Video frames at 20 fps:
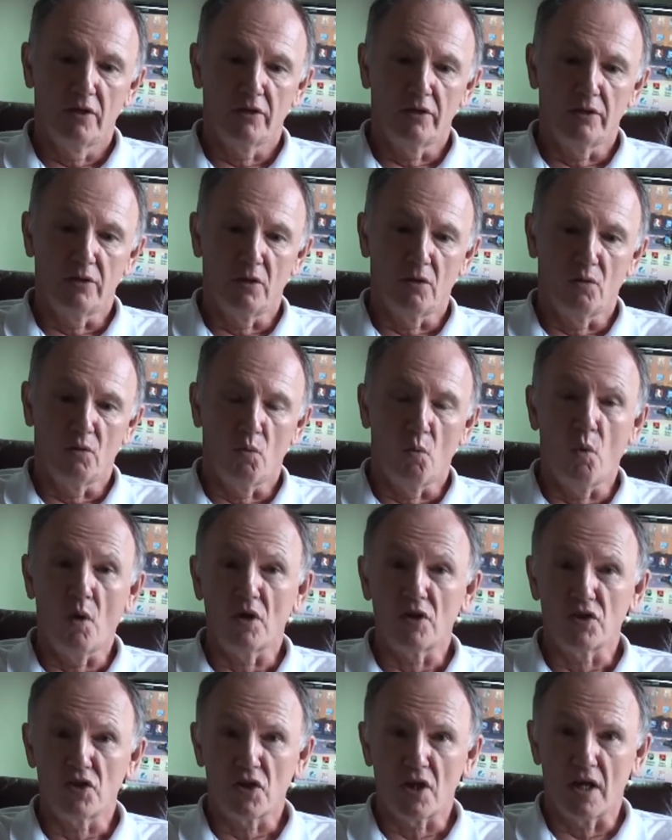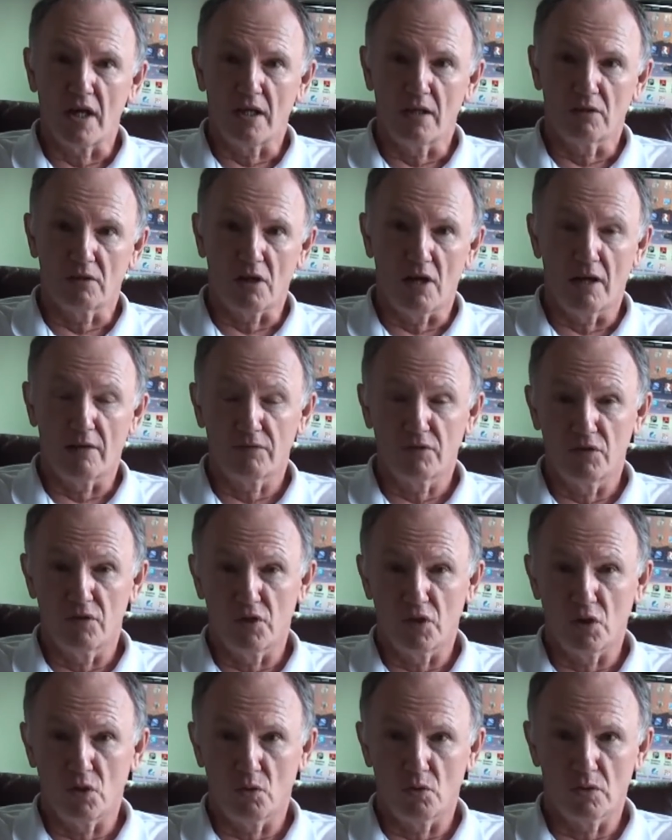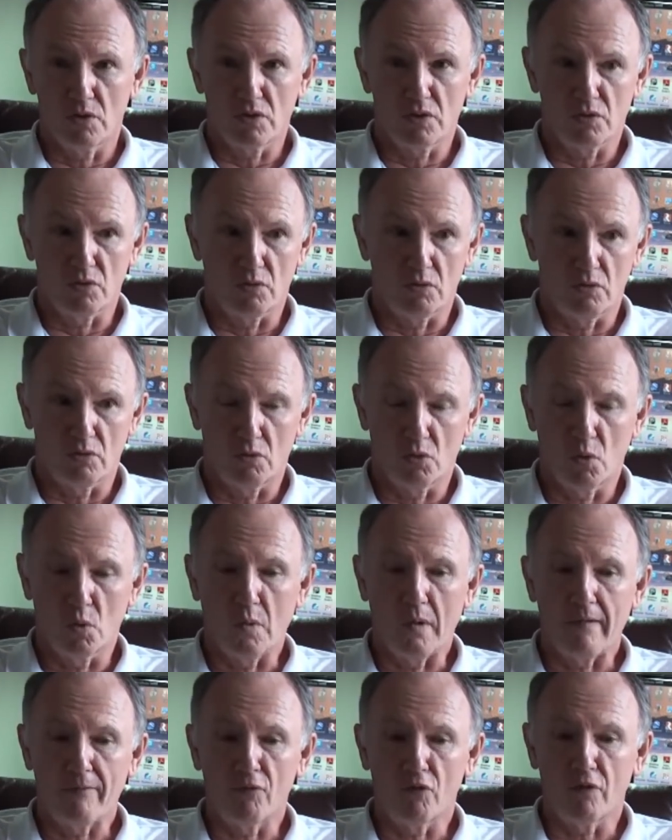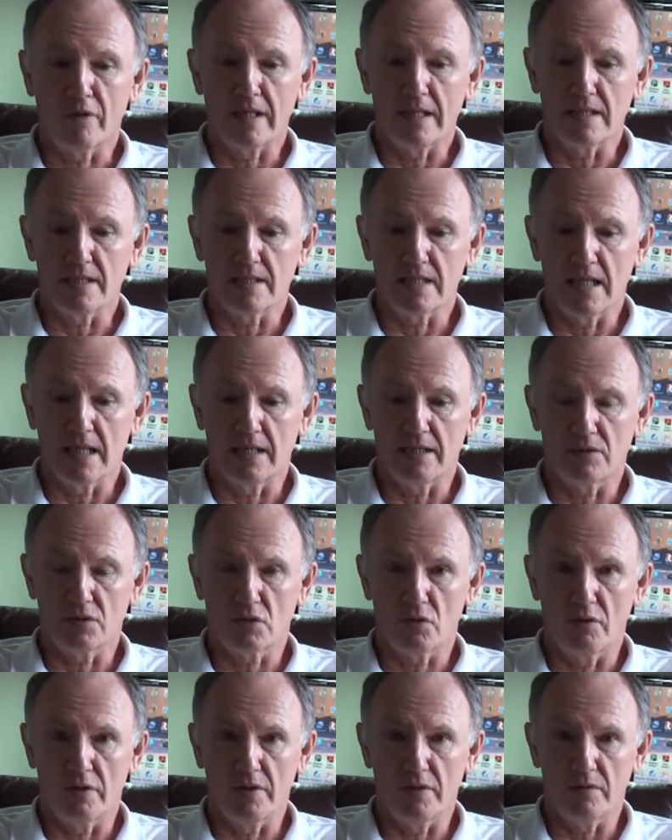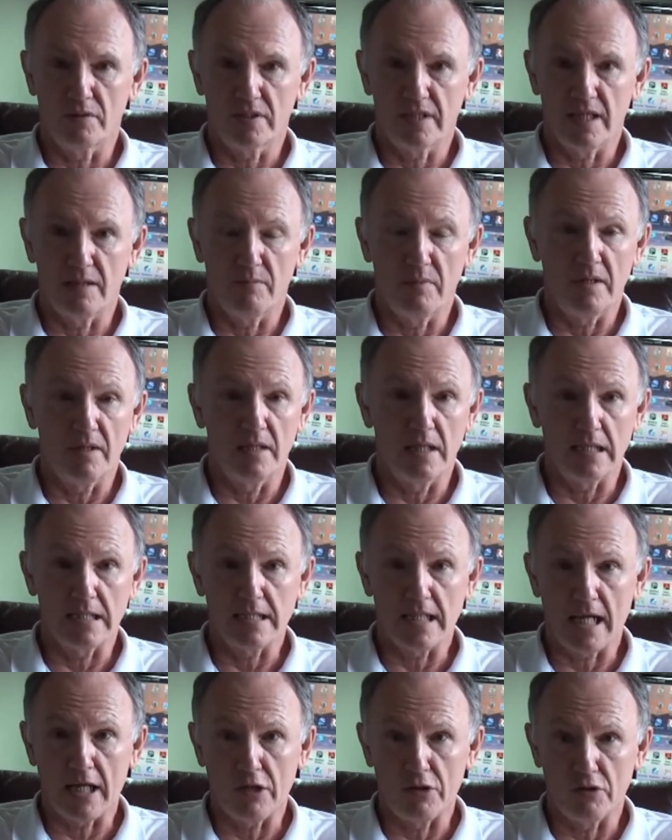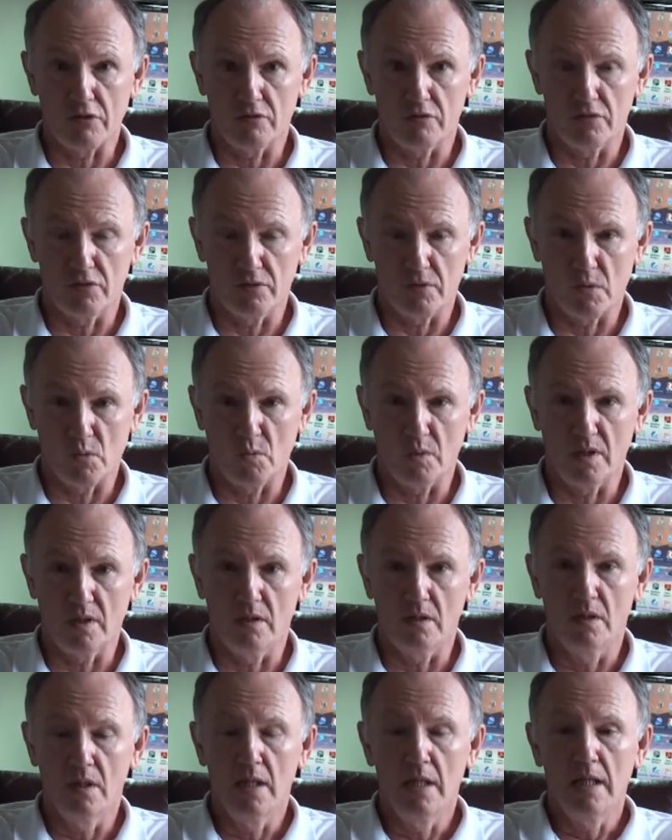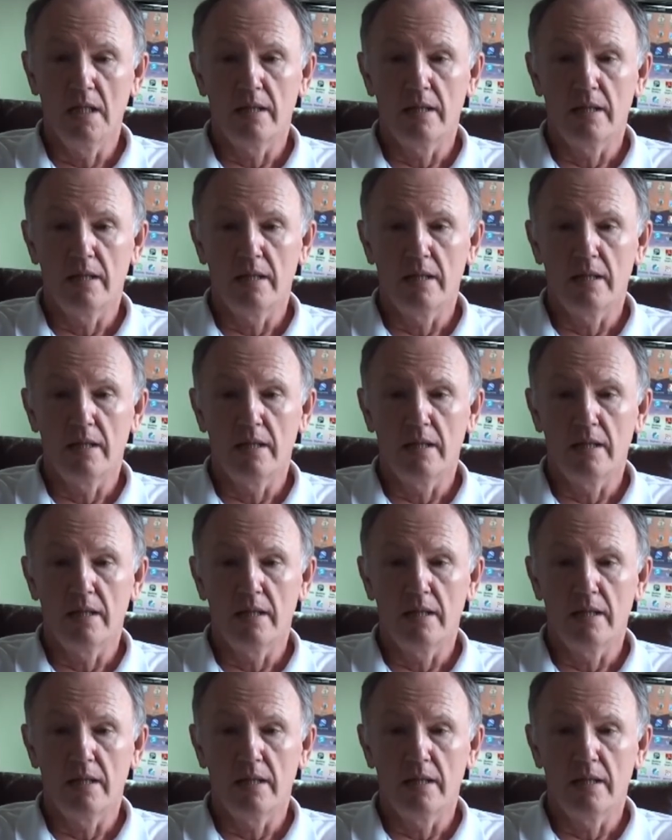one child, often the oldest, or whoever it is that is going to, say, be the executor to the will.